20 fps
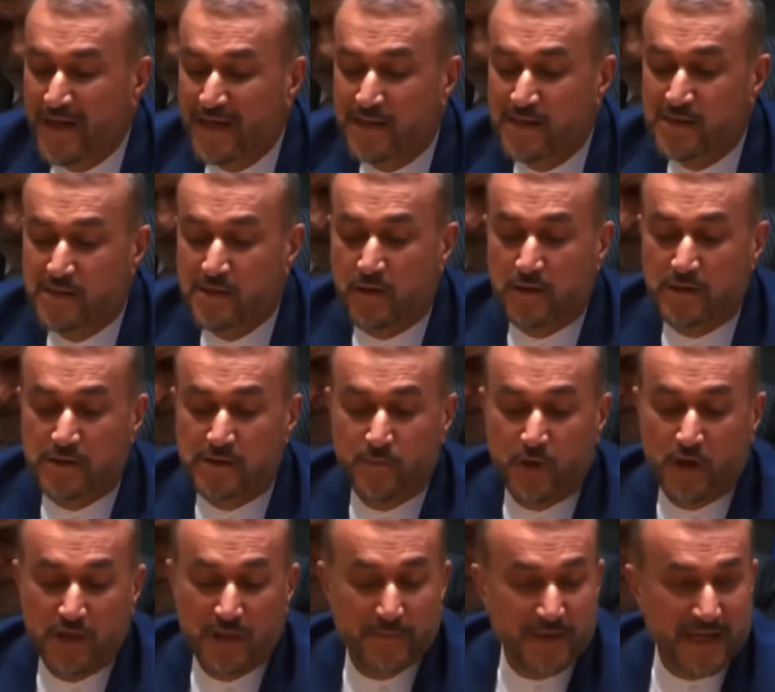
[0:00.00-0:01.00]
with
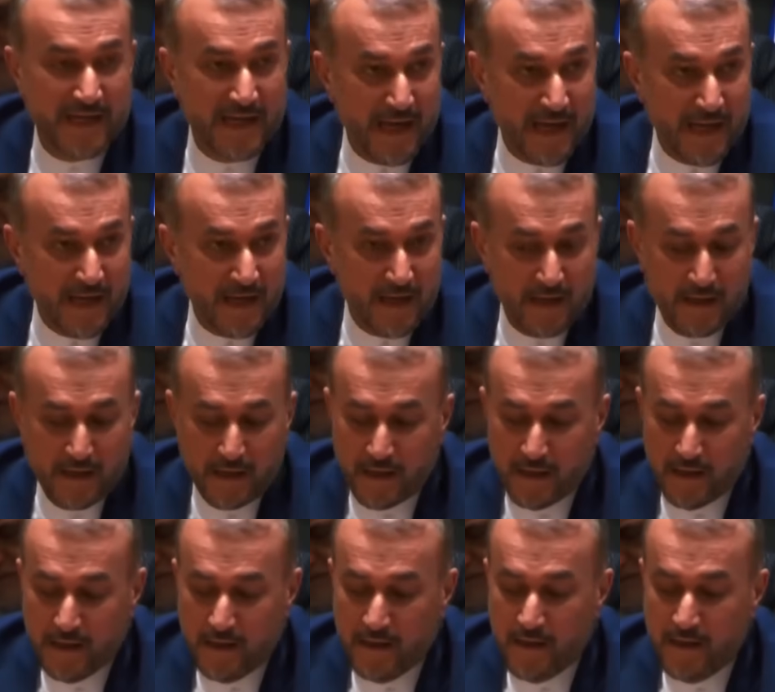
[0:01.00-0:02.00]
the help of the
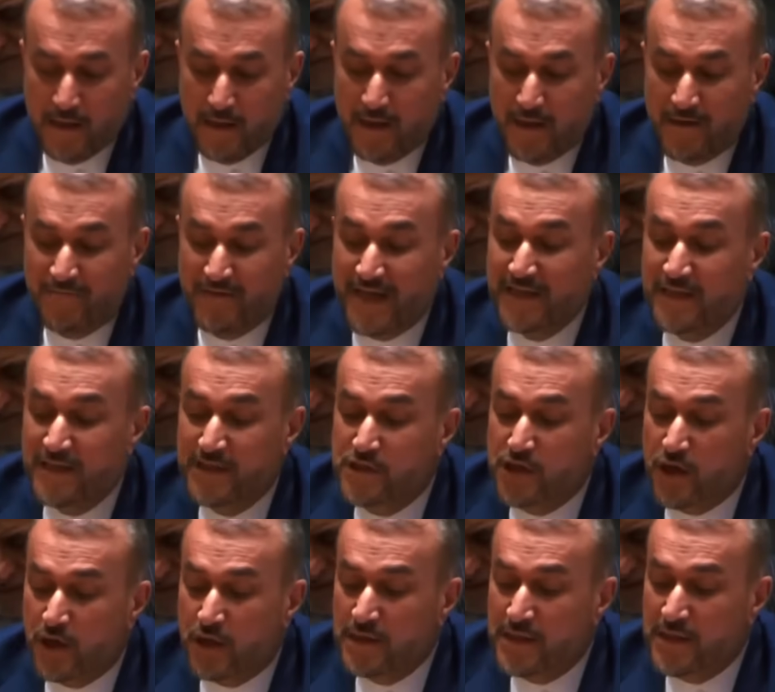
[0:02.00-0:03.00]
United Nations,
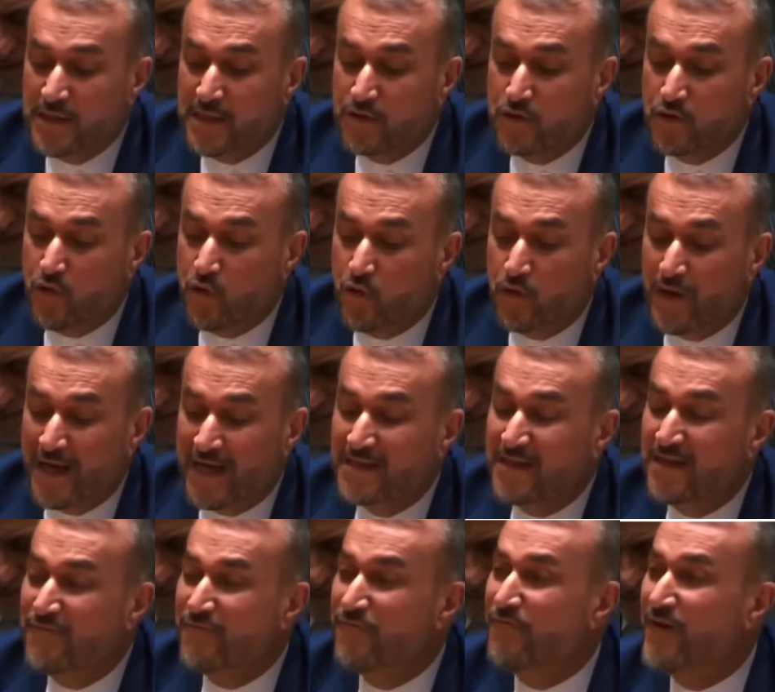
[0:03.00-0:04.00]

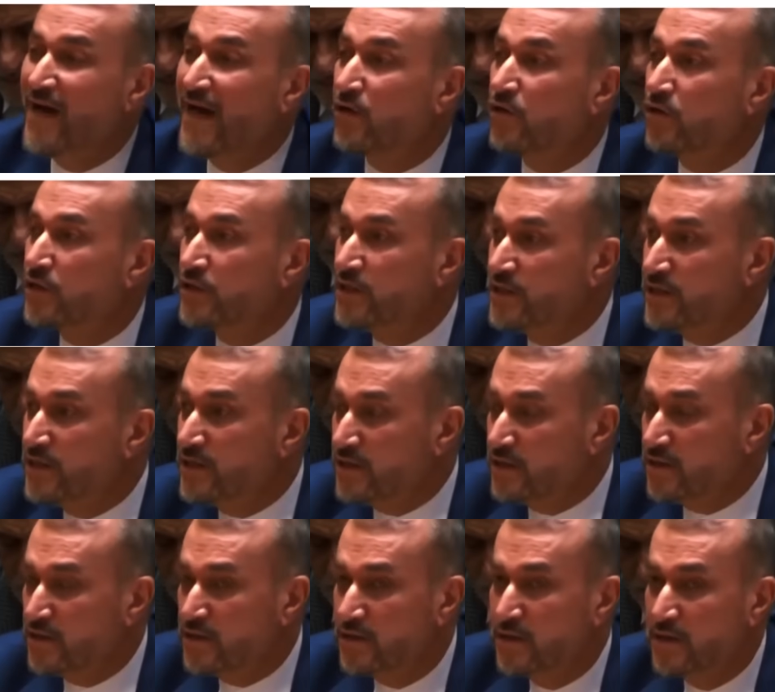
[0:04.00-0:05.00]
leading to the
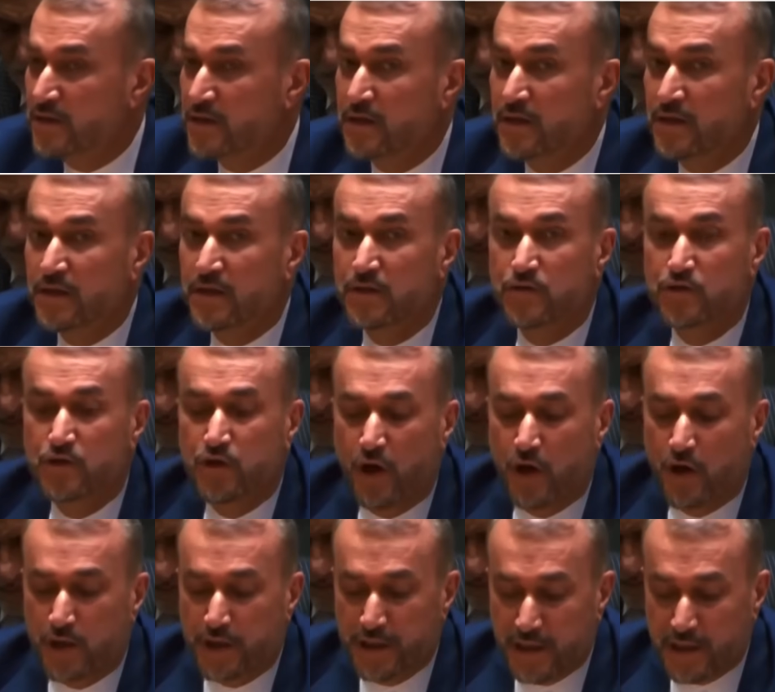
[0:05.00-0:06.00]
establishment
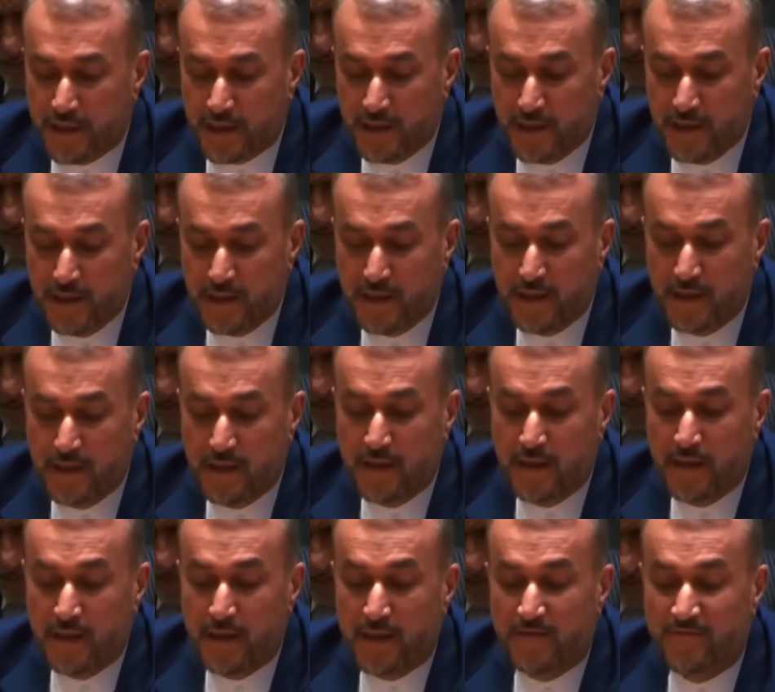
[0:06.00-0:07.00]
of an
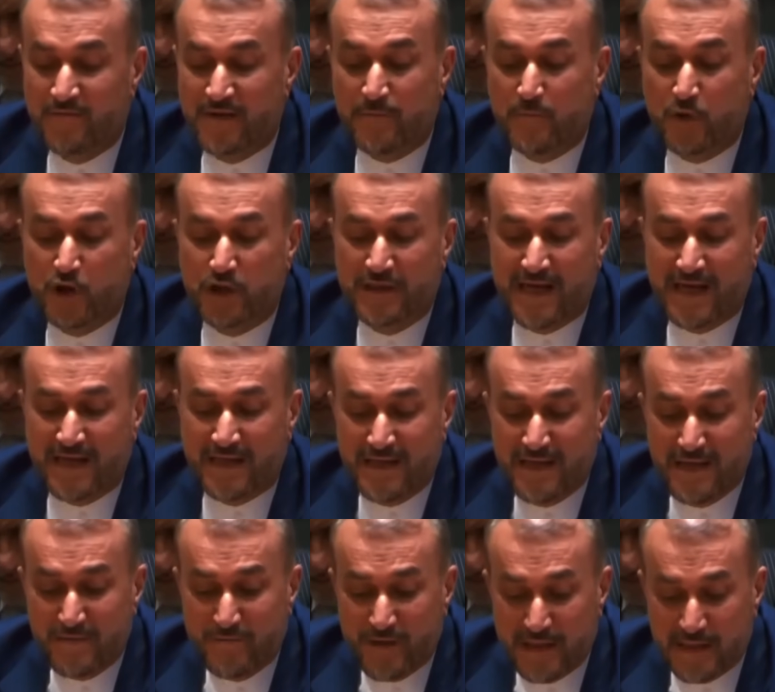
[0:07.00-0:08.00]
inclusive
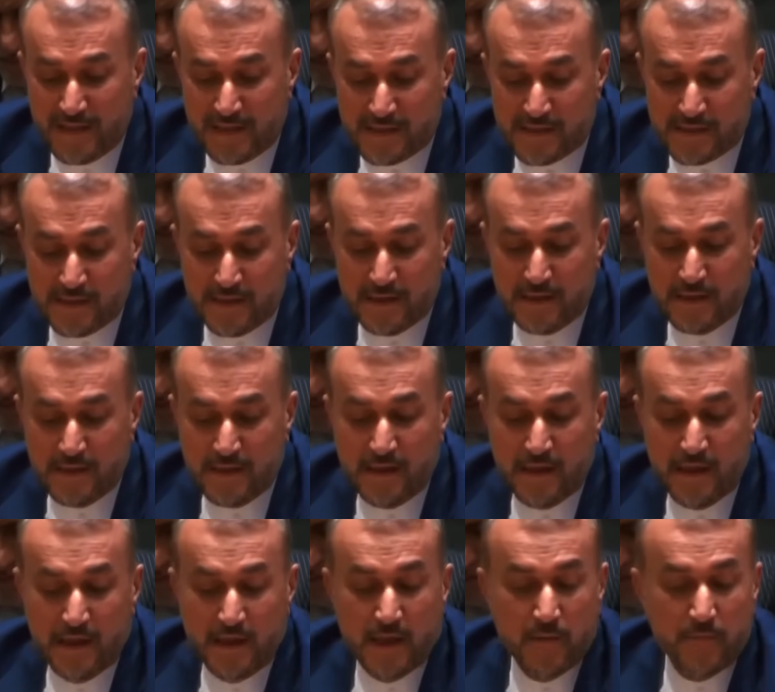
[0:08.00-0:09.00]

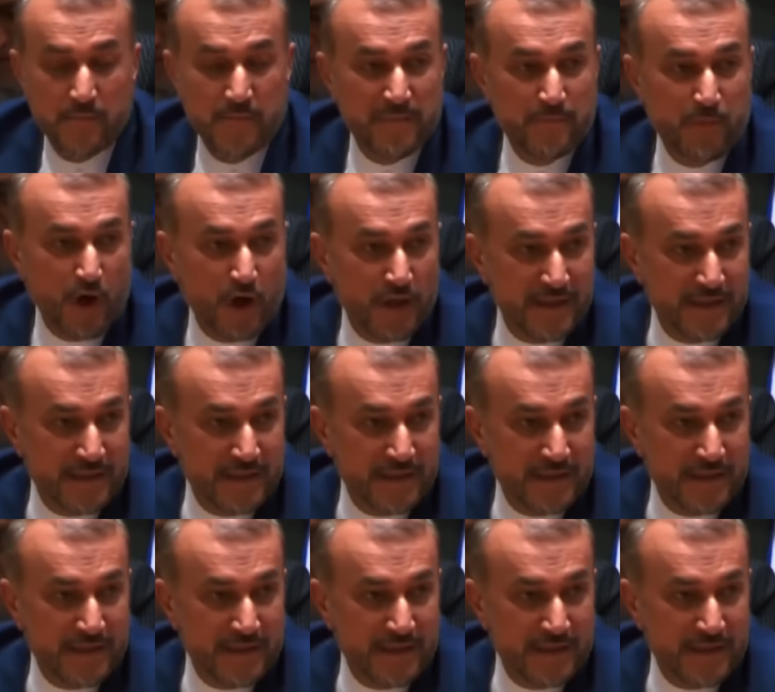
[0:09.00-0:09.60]
government